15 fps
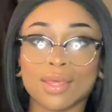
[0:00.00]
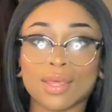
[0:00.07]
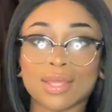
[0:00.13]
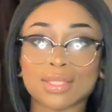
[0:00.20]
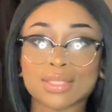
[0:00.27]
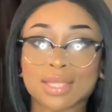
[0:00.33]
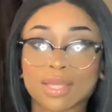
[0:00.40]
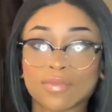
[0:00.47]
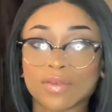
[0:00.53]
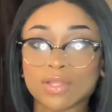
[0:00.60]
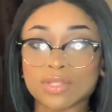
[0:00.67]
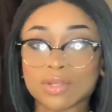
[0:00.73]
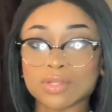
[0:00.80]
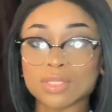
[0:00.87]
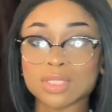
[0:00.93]
It's like if I
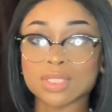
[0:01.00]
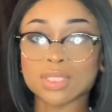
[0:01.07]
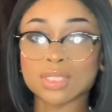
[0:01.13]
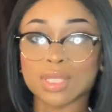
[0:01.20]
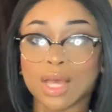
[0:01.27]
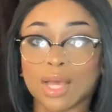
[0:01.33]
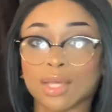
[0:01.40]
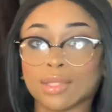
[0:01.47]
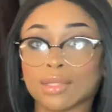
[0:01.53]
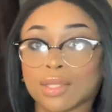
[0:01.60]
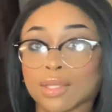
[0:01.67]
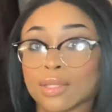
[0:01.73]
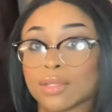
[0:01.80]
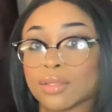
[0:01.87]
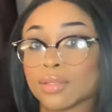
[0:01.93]
turn to the side
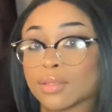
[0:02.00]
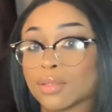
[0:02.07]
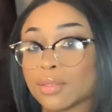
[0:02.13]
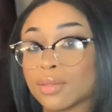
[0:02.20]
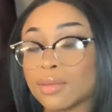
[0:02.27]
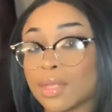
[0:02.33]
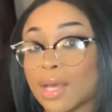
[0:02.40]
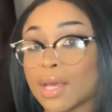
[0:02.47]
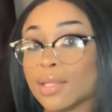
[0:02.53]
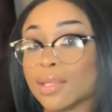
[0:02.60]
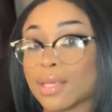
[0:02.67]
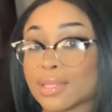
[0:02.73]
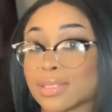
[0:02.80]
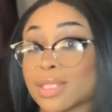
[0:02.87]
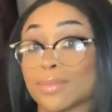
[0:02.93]
like that,
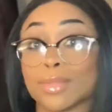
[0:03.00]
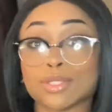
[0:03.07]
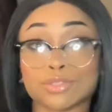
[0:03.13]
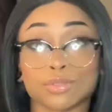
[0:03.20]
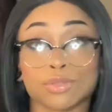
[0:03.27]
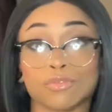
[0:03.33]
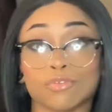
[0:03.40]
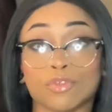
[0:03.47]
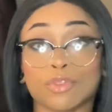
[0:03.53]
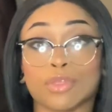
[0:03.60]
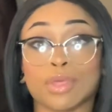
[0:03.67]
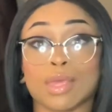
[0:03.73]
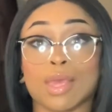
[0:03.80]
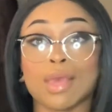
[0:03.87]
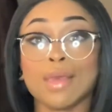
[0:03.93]
like I said, I'm not showing the full
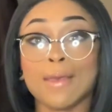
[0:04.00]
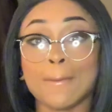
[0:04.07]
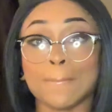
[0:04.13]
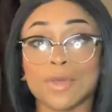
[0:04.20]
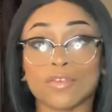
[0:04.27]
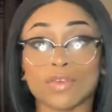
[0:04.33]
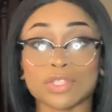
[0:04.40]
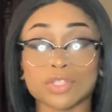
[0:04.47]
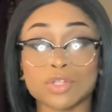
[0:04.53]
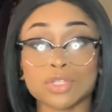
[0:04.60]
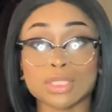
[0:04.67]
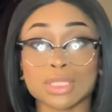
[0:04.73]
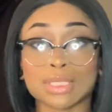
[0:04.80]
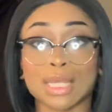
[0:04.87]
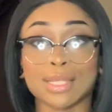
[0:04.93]
thing, but if I turn
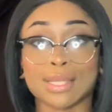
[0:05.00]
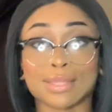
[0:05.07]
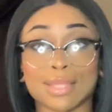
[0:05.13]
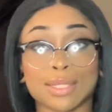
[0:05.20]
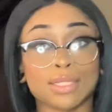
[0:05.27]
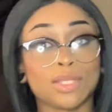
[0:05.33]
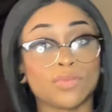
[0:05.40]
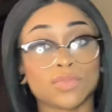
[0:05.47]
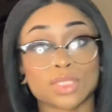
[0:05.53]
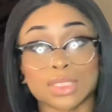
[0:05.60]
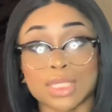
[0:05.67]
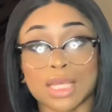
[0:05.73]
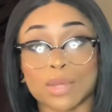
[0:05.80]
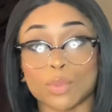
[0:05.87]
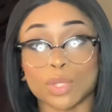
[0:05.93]
to the side like that, even to
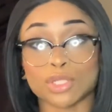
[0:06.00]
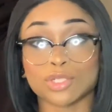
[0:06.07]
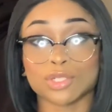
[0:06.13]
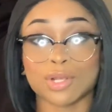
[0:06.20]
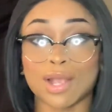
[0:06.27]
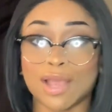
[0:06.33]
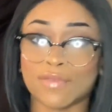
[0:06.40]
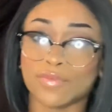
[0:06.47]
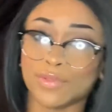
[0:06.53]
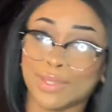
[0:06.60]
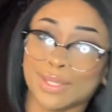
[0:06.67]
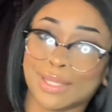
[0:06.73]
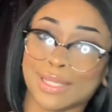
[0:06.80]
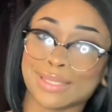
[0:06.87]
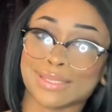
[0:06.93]
take a picture, I feel
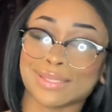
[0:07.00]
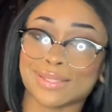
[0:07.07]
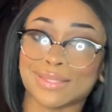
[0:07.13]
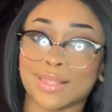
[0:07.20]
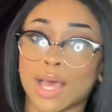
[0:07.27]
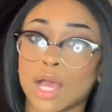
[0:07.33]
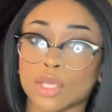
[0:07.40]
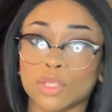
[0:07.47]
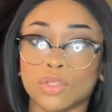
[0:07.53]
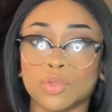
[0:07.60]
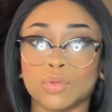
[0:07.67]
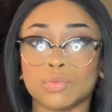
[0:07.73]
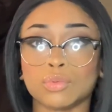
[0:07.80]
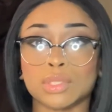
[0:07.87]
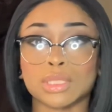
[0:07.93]
like it's not
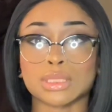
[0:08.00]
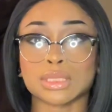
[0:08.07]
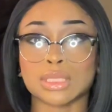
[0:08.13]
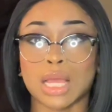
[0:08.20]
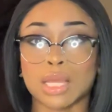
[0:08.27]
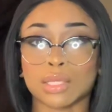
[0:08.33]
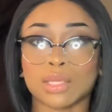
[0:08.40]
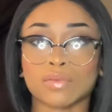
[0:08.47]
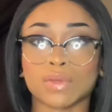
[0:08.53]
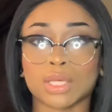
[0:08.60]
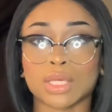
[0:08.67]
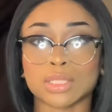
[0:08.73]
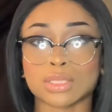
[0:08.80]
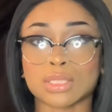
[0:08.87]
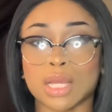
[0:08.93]
cute. It's not giving,
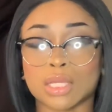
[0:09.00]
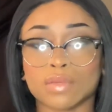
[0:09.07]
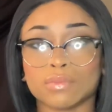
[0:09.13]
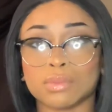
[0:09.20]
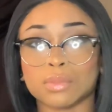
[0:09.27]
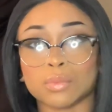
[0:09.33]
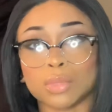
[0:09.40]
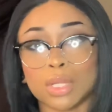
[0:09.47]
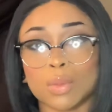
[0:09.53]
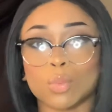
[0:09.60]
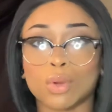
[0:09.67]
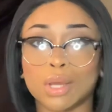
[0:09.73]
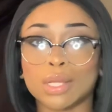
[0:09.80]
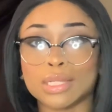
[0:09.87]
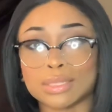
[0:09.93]
it's not giving me what I
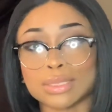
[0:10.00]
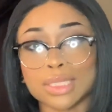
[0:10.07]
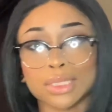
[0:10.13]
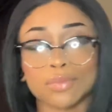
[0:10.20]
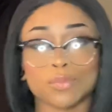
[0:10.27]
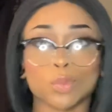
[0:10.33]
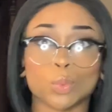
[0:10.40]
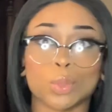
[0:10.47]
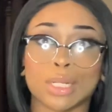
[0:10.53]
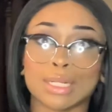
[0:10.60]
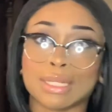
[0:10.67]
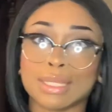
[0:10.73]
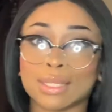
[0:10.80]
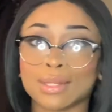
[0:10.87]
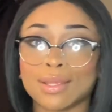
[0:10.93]
want. It's not giving me what I
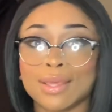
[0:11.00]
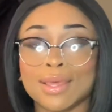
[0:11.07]
need.